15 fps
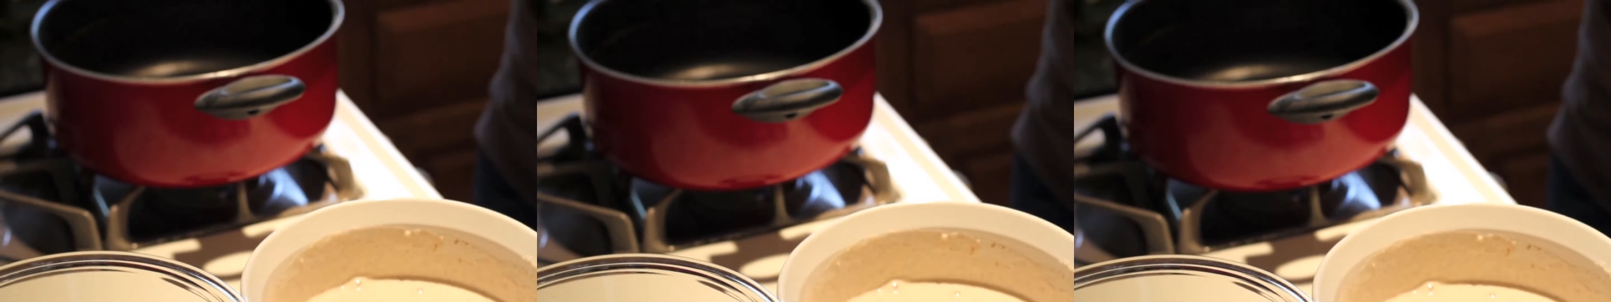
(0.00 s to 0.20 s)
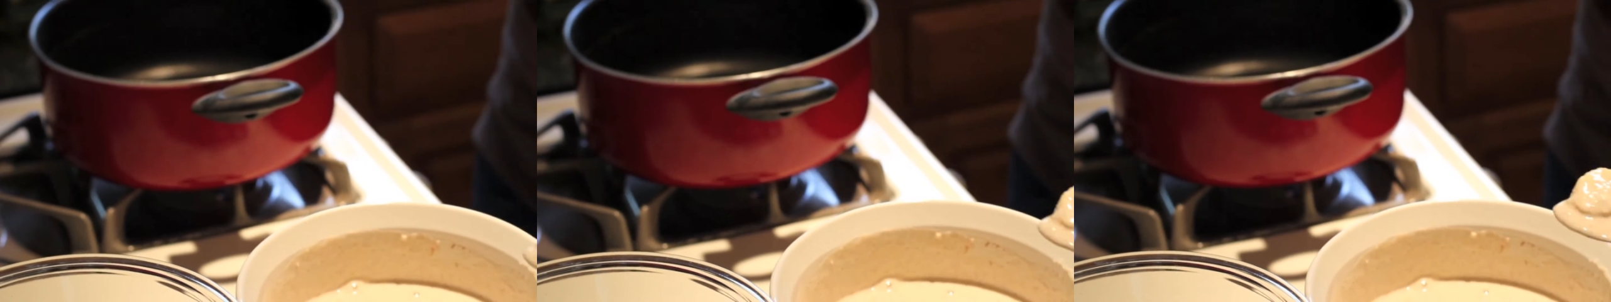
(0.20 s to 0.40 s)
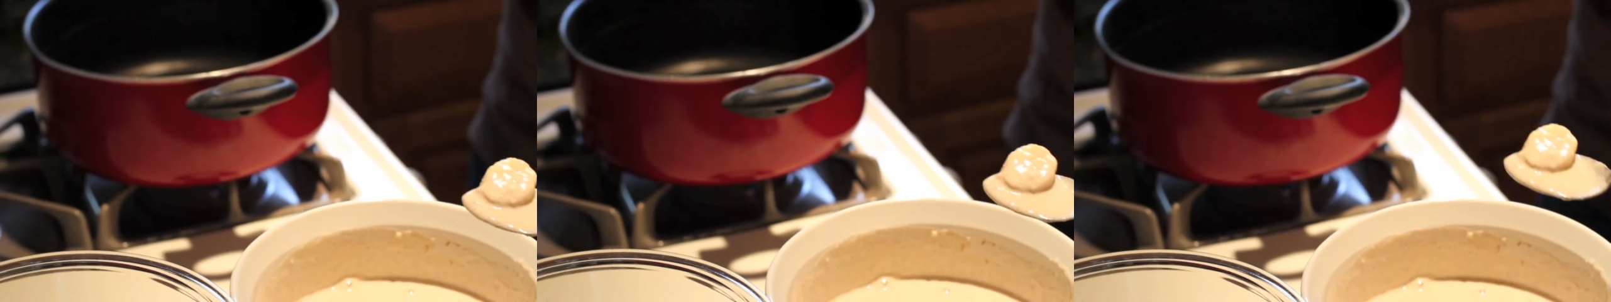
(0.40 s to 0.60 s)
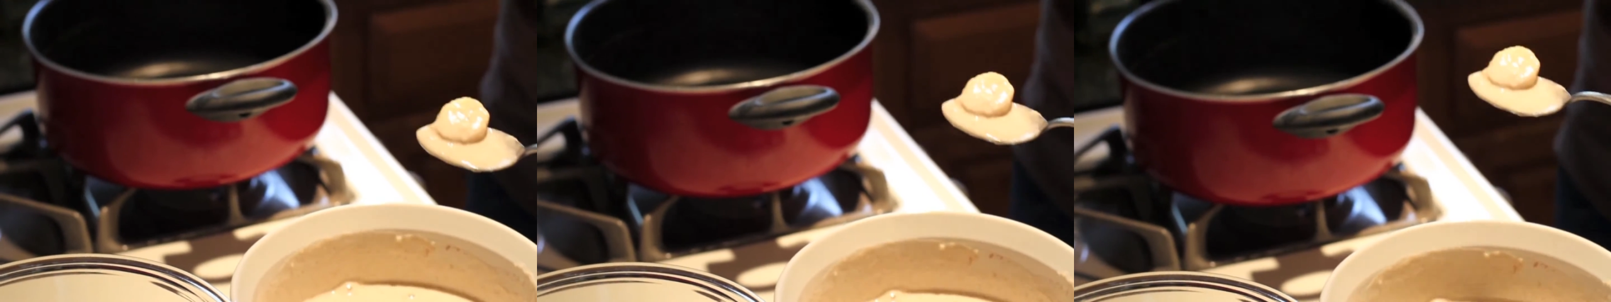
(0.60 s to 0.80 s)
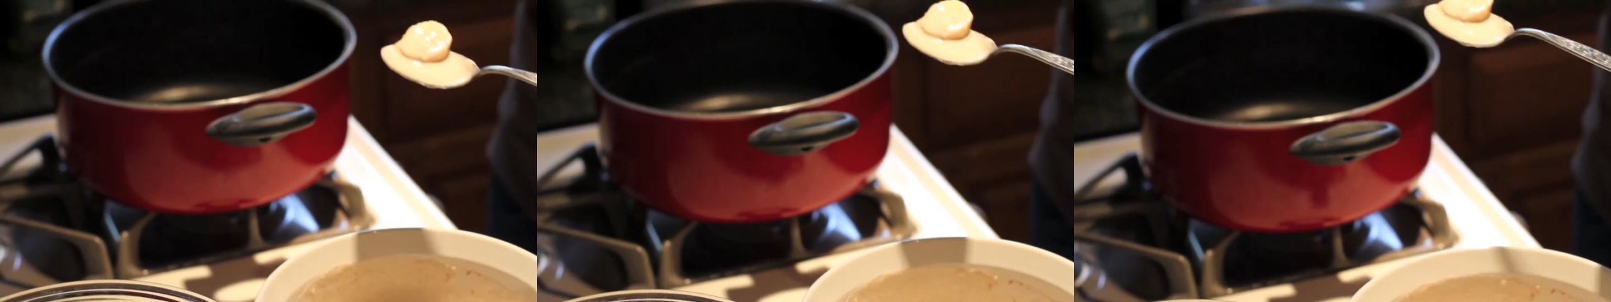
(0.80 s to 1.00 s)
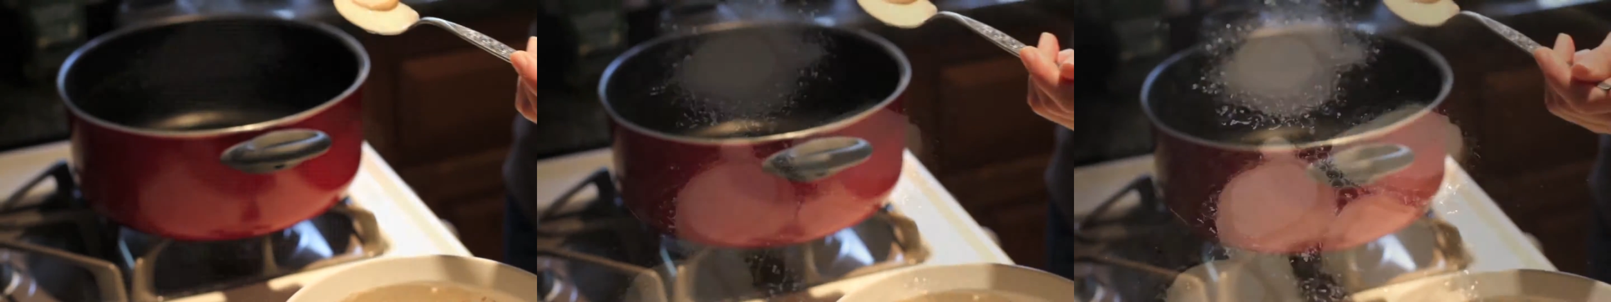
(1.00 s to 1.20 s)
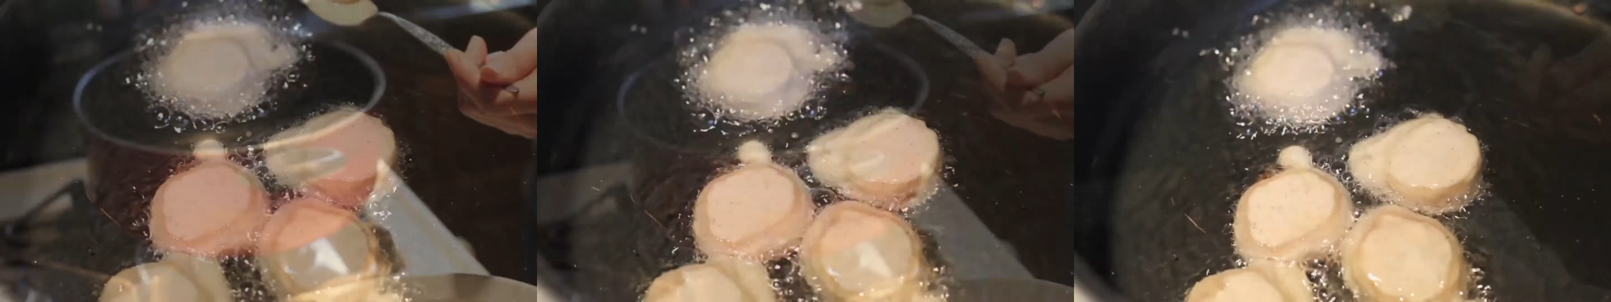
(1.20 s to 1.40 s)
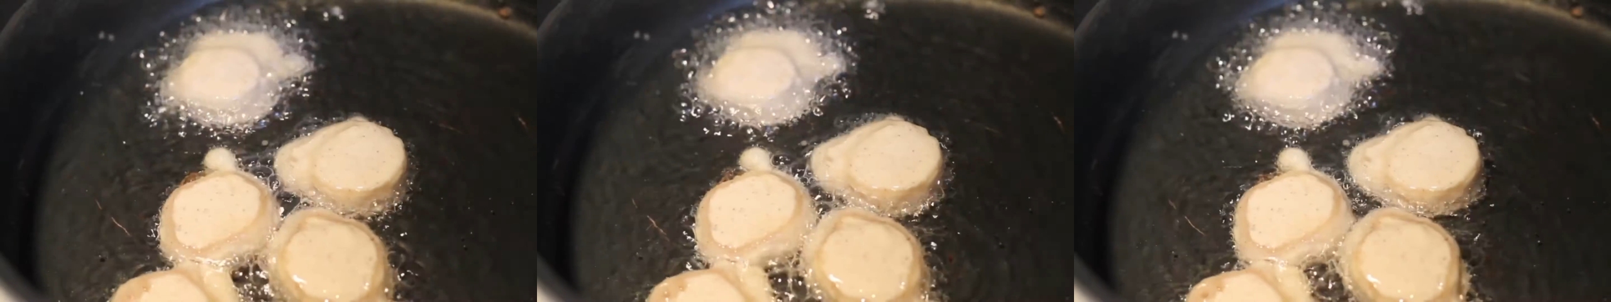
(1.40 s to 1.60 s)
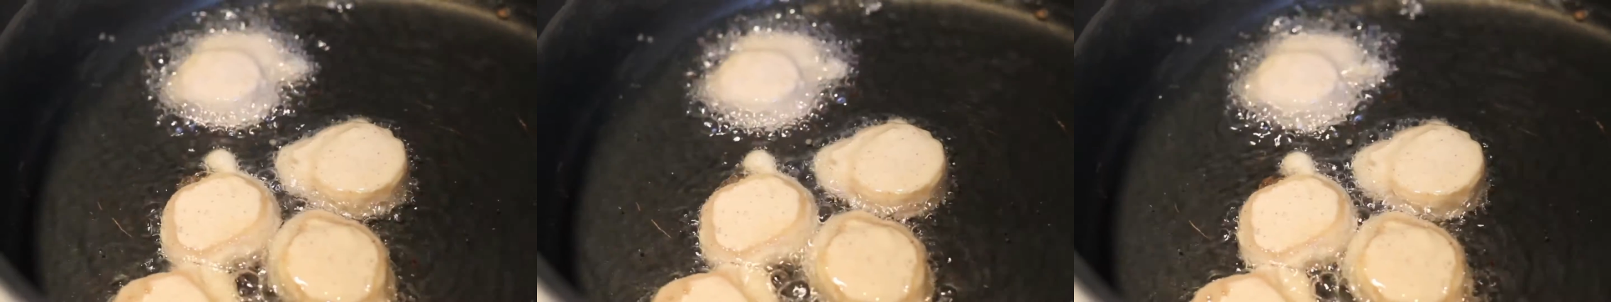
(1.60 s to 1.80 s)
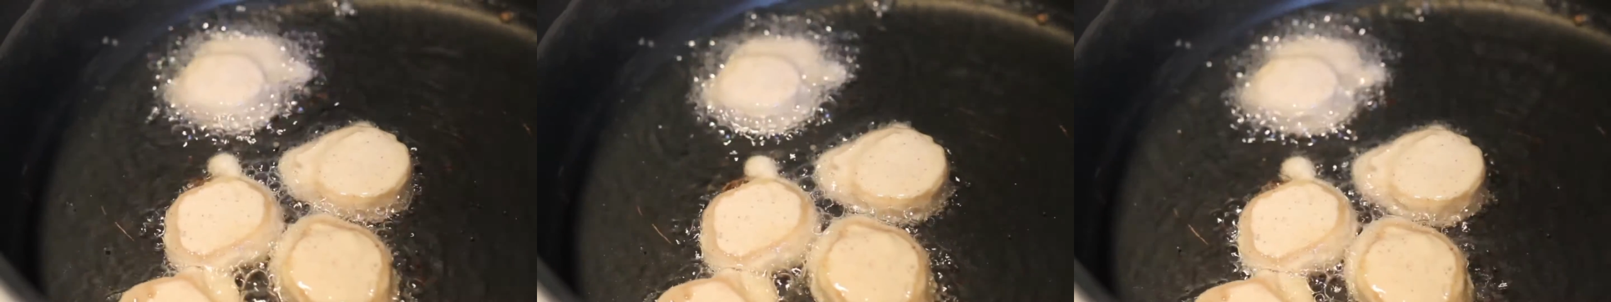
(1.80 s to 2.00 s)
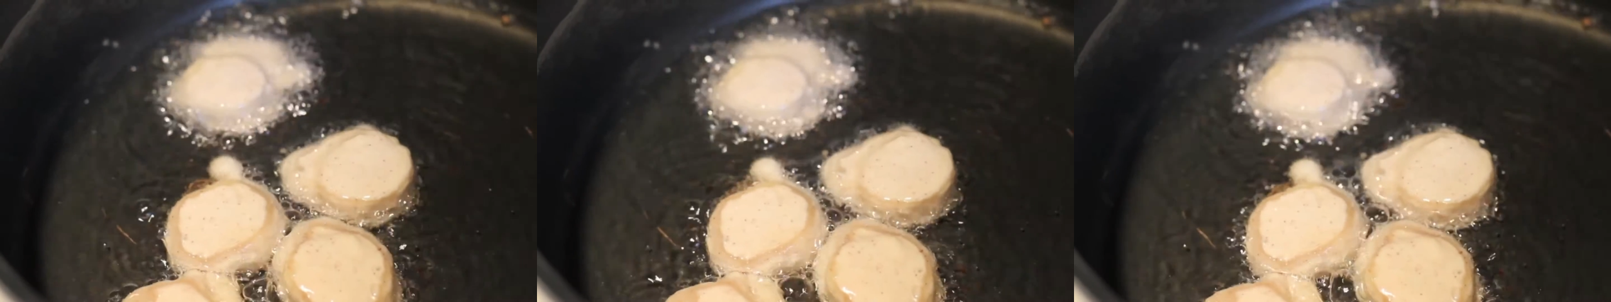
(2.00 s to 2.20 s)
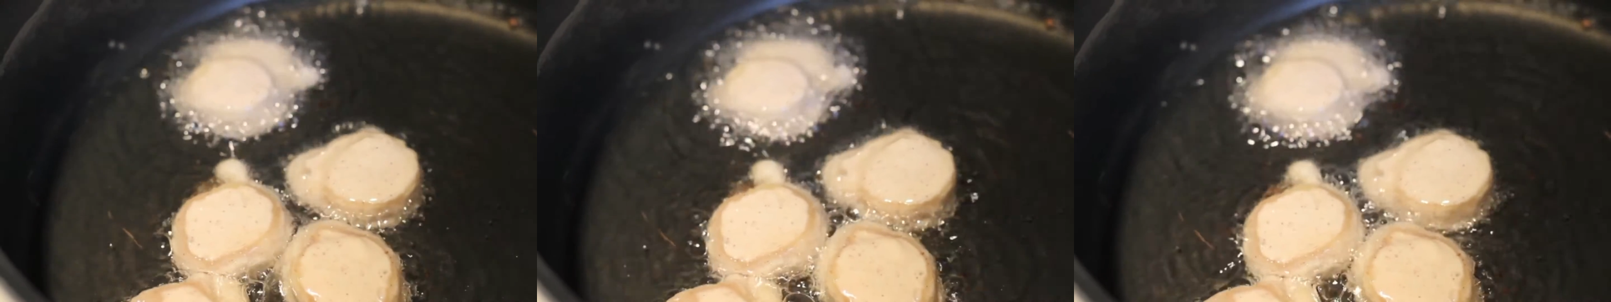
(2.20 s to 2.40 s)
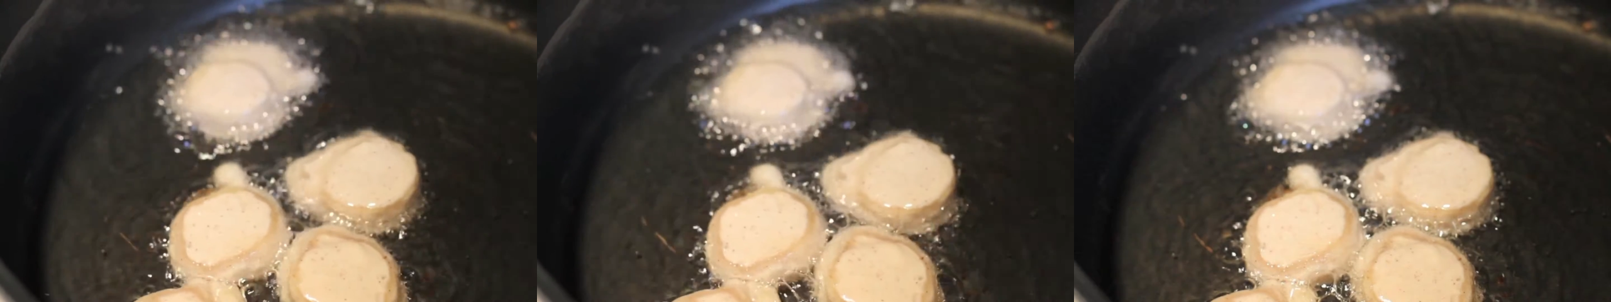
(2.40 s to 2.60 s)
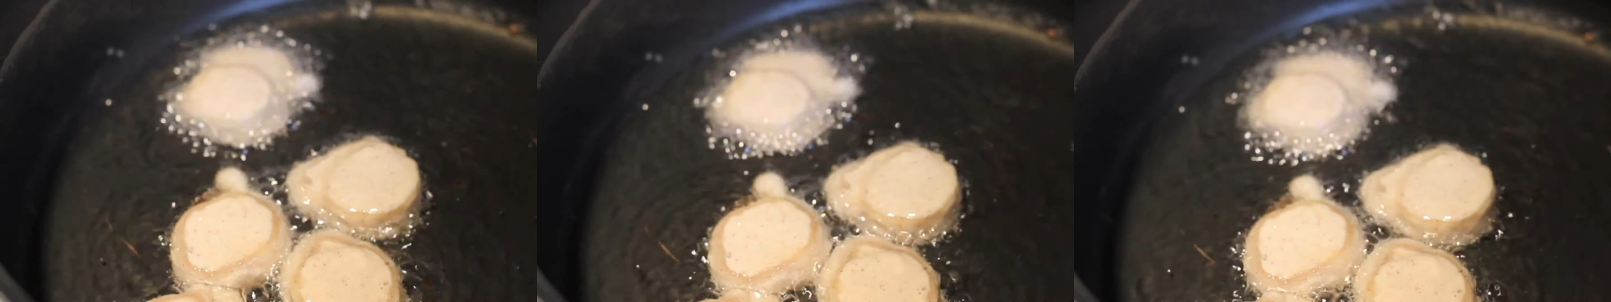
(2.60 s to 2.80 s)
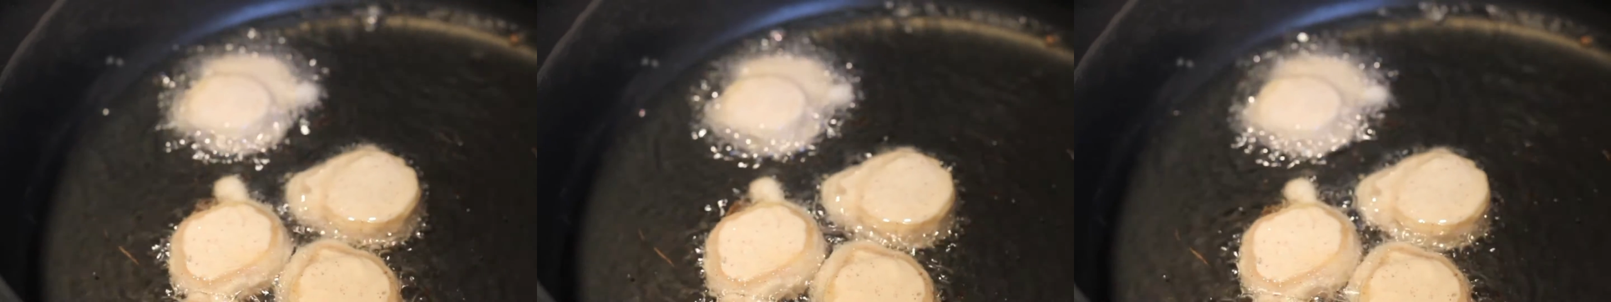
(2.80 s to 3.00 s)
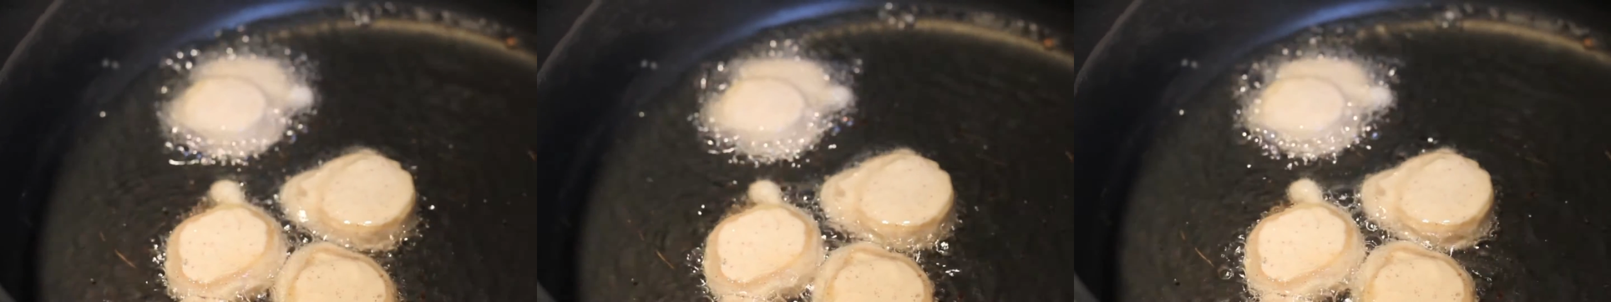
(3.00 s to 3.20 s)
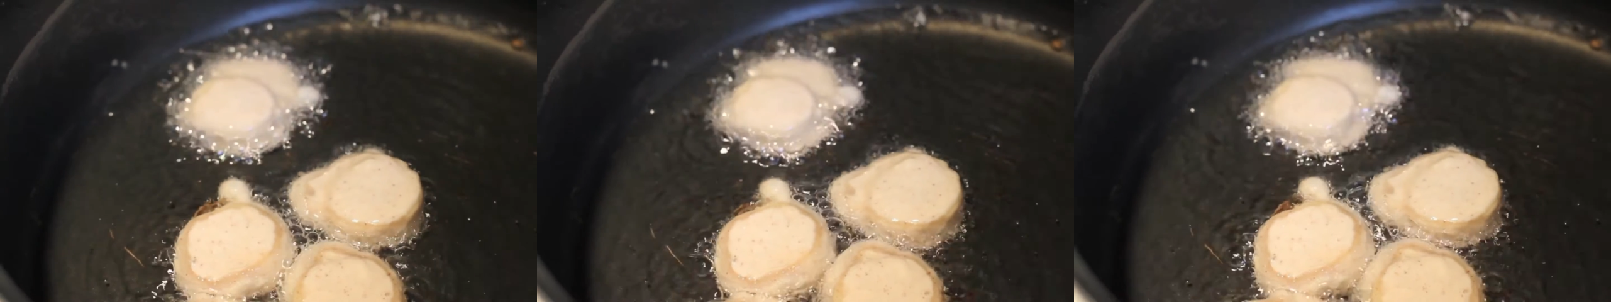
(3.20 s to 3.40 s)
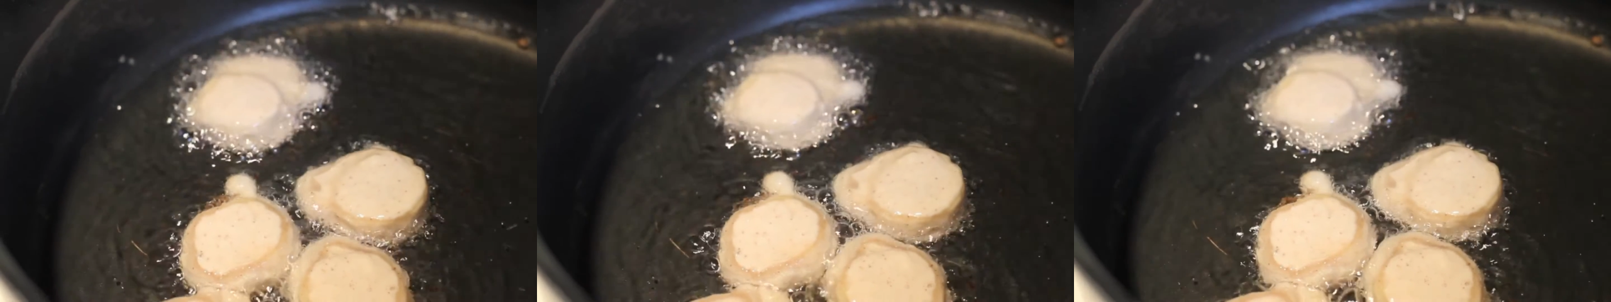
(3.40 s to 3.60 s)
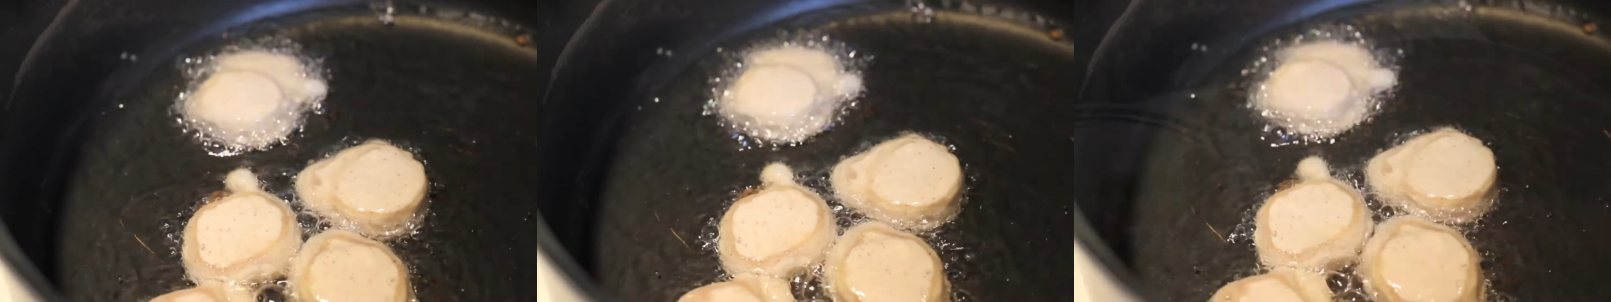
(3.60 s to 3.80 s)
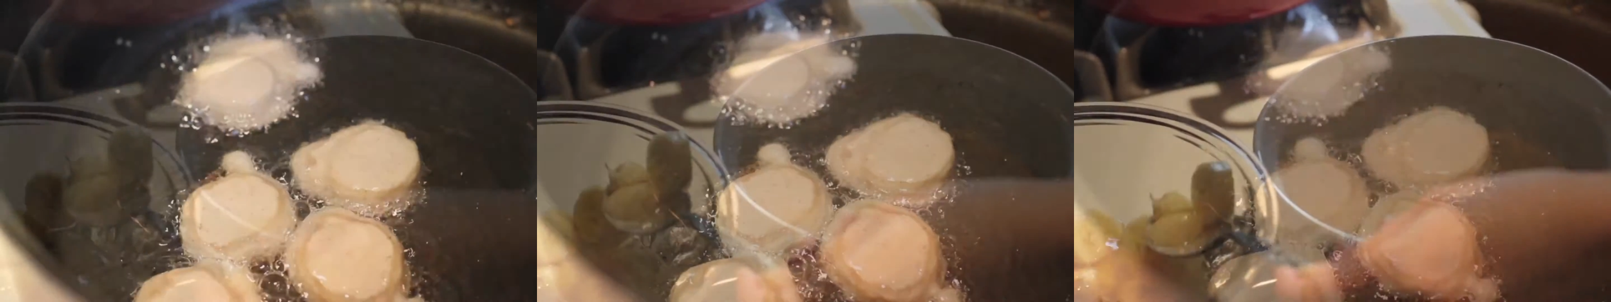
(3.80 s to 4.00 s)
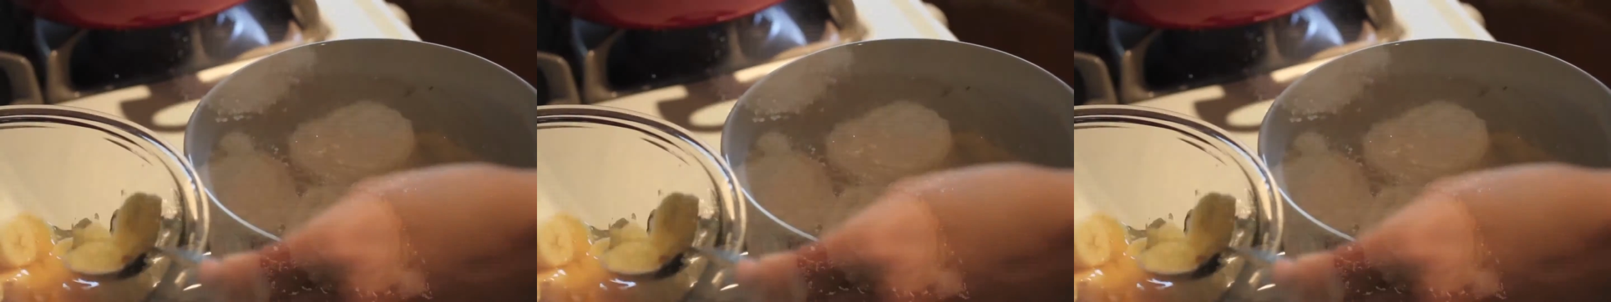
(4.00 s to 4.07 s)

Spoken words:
[unreadable: no face in view]